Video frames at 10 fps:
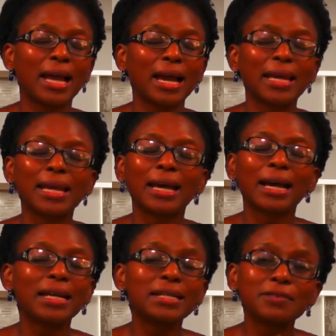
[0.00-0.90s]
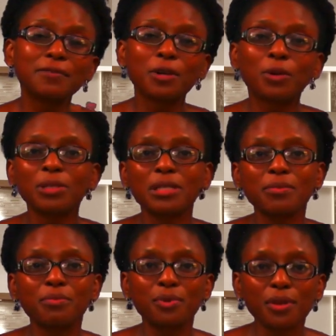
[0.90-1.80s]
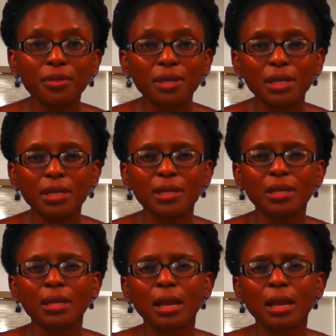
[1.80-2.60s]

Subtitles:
I had difficulty in breathing.